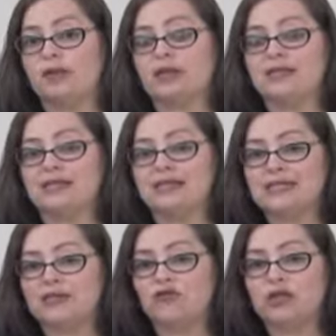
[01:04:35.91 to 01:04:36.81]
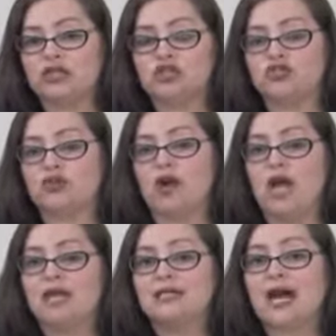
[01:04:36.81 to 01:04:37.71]
because they didn't register
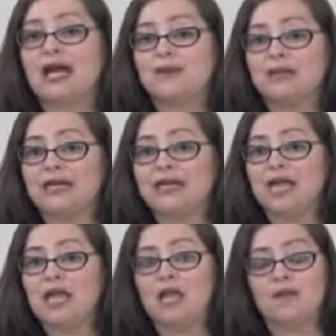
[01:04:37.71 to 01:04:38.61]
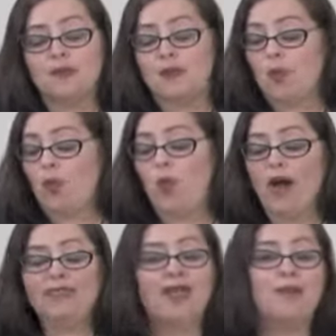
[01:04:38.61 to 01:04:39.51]
timely,
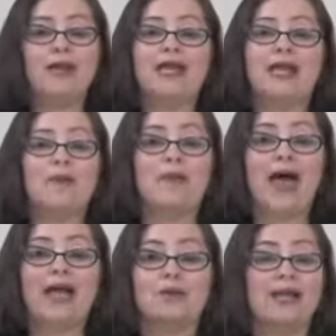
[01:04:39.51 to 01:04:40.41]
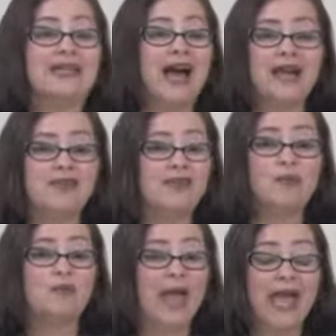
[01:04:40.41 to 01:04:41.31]
what they may get back may not
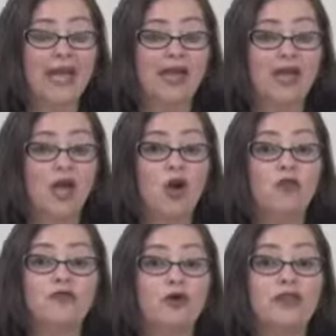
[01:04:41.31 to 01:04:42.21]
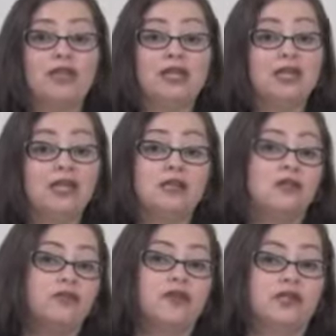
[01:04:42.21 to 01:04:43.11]
even pay for the
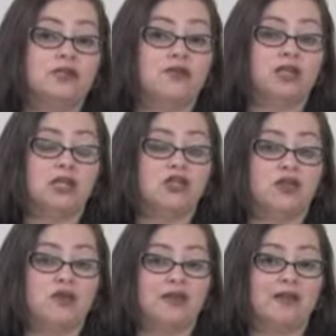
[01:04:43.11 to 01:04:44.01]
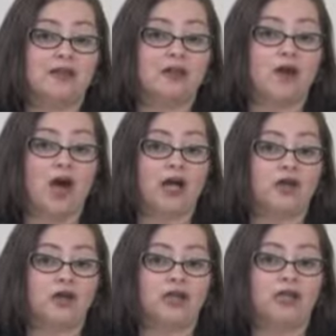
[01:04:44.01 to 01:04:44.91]
legal fees of the attorney that they're
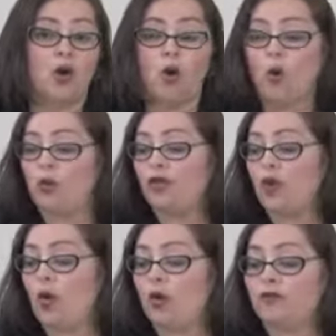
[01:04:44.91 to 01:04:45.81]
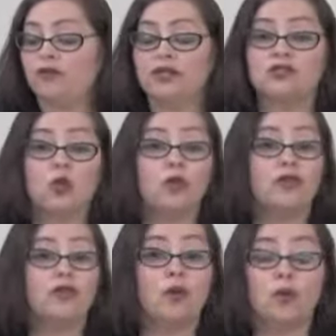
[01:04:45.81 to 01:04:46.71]
hiring, or the court fees,
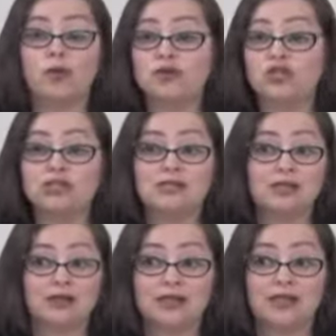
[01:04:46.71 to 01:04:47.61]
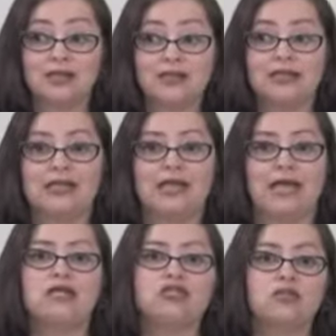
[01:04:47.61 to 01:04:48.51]
or just the
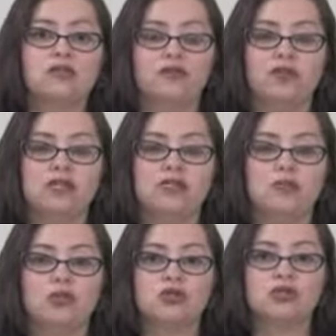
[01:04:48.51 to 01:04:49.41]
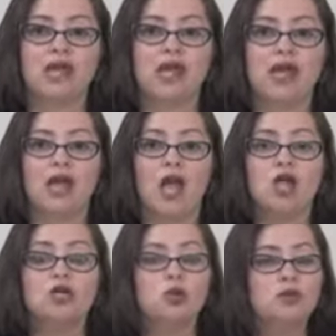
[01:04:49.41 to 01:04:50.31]
litigation fees per se.
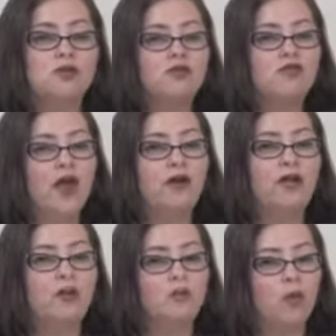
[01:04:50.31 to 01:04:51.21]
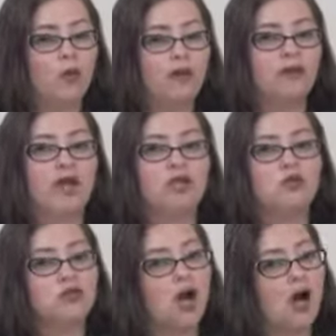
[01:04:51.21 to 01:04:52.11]
So it's very important that
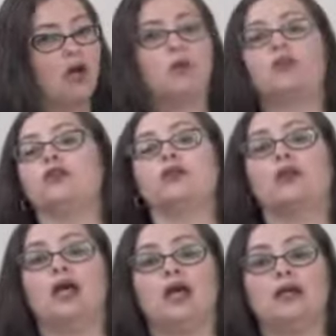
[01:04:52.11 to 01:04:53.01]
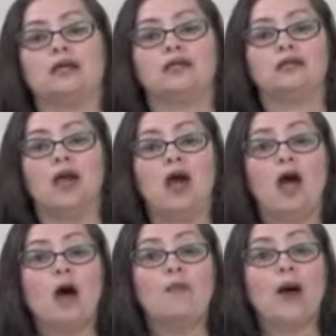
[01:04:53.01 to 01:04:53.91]
you talk with your client
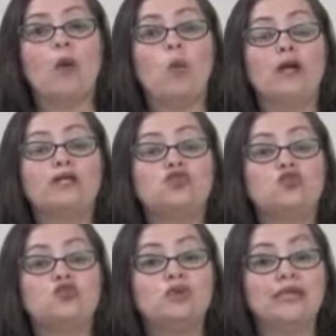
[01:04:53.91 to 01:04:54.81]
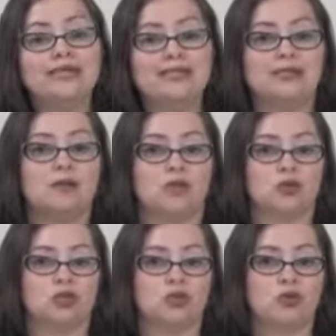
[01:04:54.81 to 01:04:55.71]
about what is
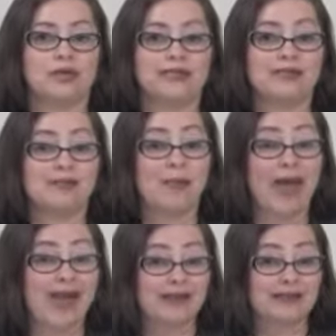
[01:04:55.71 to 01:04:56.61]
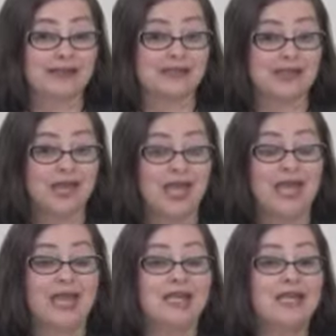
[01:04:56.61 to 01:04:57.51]
reasonable to expect
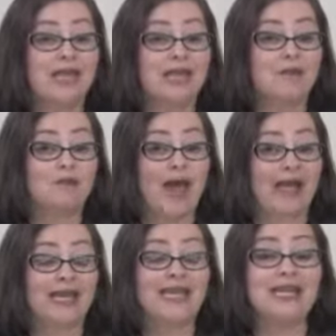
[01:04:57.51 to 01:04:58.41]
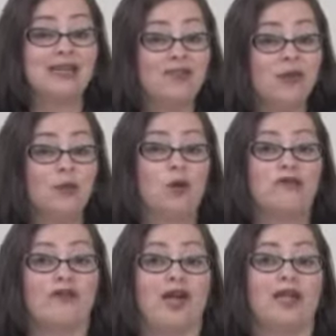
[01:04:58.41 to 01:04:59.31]
in getting back, even
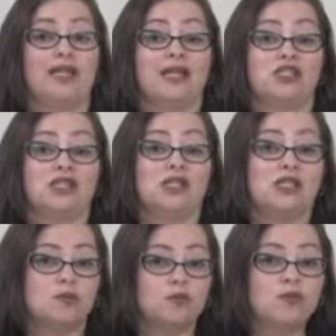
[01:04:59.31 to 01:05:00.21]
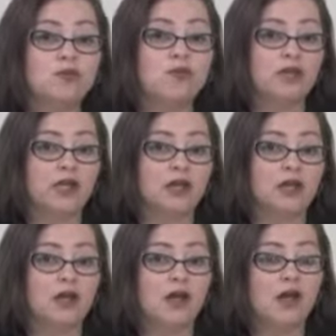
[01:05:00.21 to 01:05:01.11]
when violation is
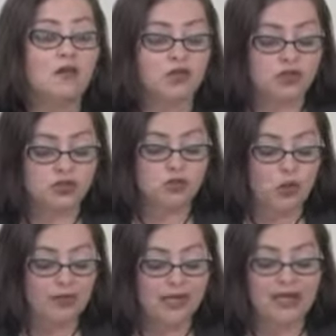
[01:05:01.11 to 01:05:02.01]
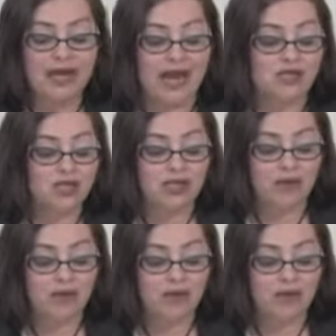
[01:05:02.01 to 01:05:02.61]
proven, versus what they can actually